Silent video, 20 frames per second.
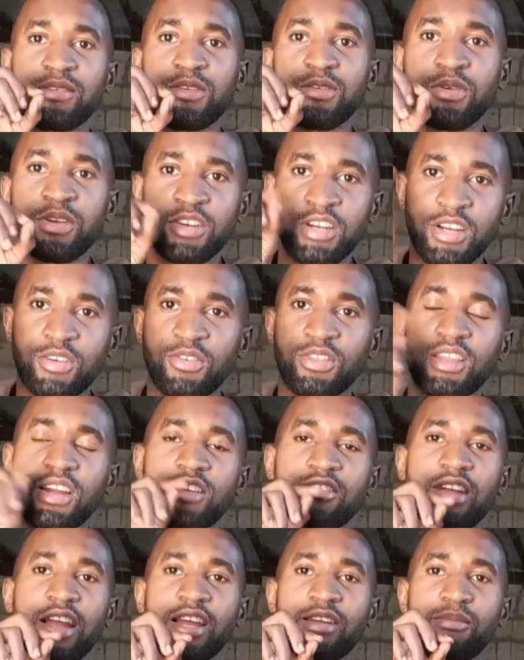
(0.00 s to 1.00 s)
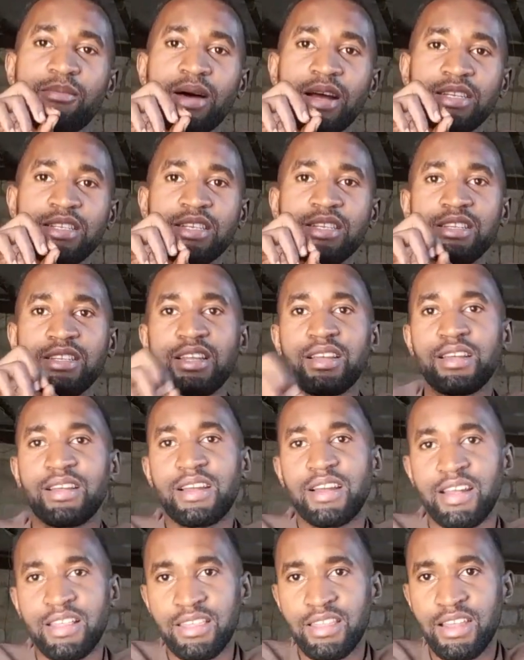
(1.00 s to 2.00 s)
click on the right button,
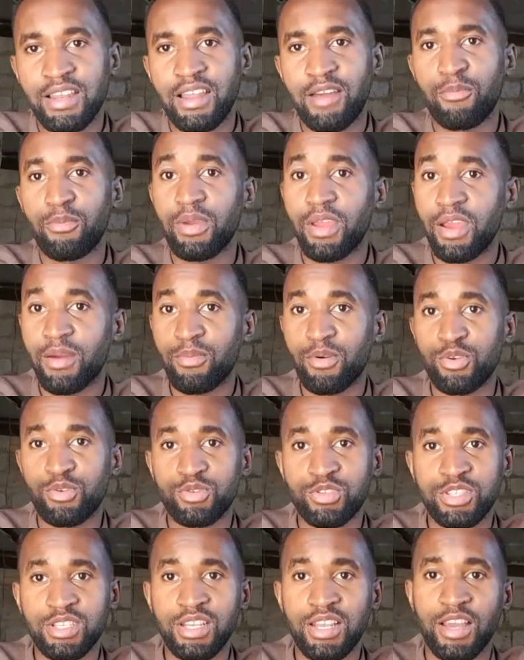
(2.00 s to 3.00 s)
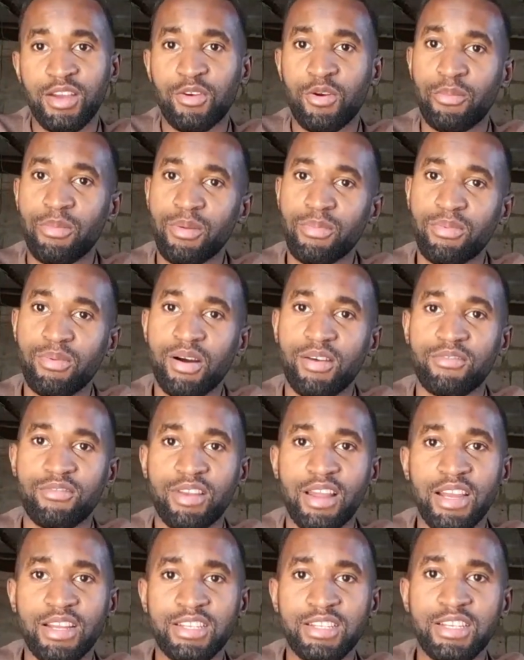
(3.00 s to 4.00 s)
and then I'll be able to see like what people have
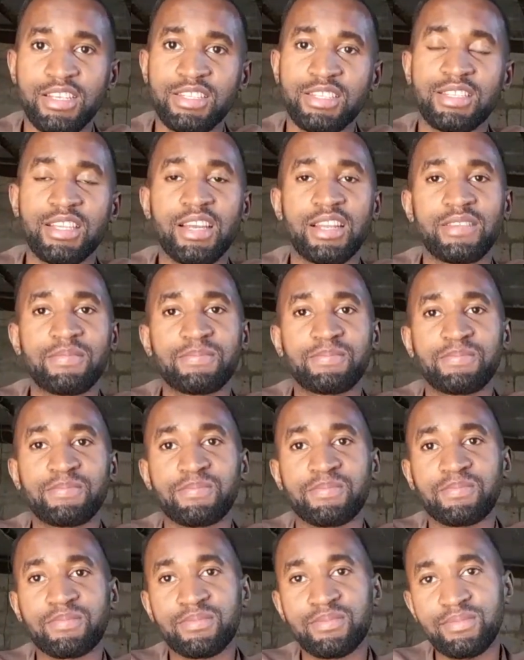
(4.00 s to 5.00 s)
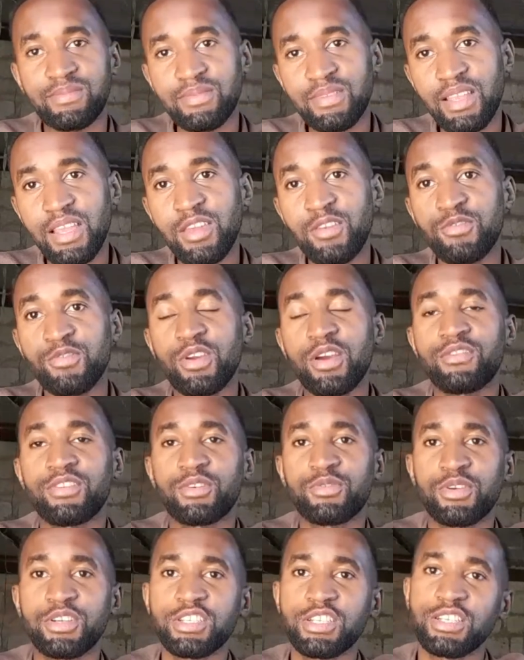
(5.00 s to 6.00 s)
liked this. Then if you have a
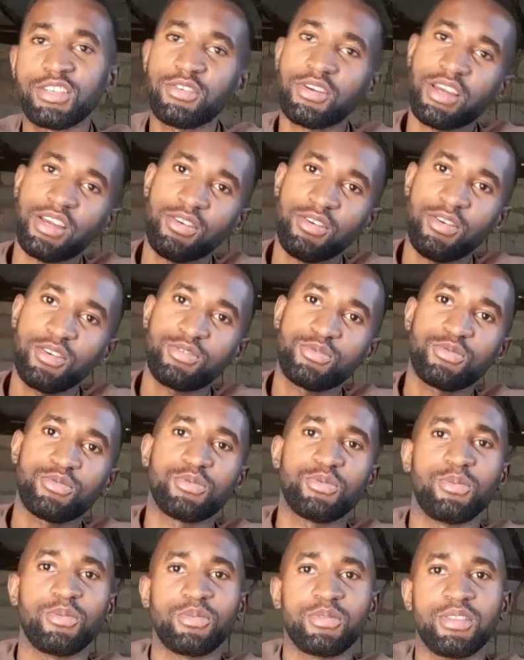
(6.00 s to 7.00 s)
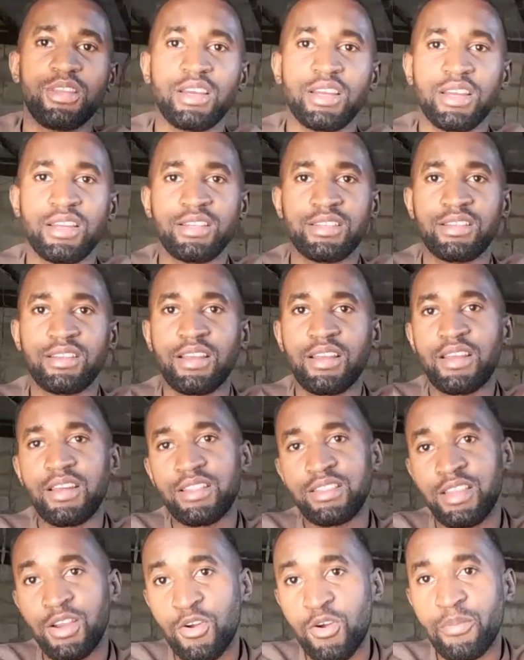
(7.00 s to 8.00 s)
question, you can go to
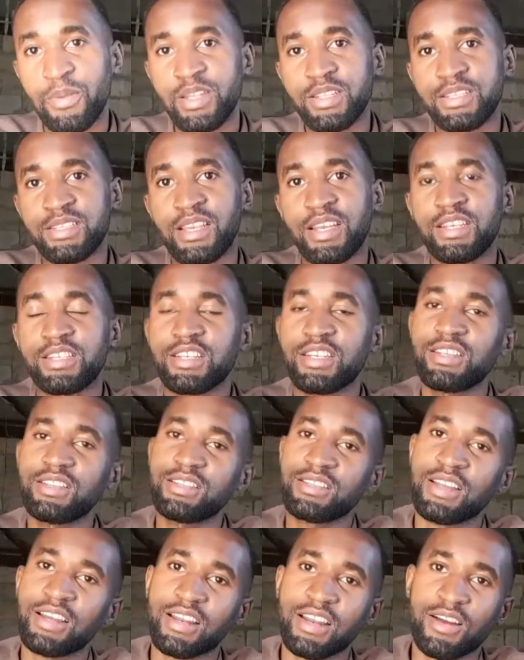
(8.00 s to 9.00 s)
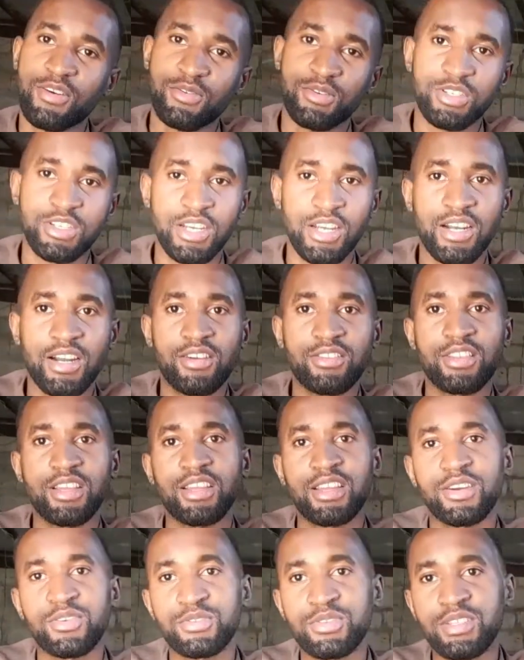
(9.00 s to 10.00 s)
the comment section, then I'll check out,
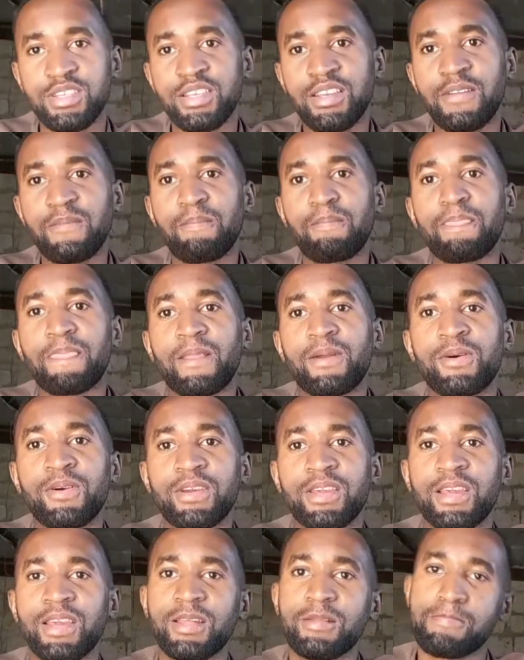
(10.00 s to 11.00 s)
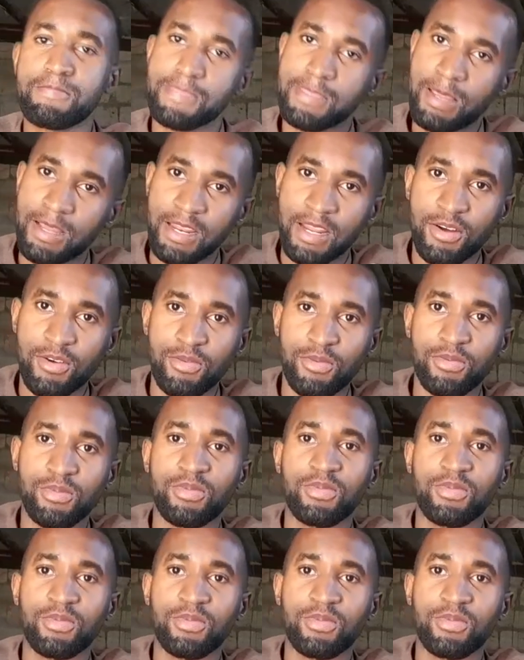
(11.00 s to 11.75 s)
then I'll see, okay, then I'll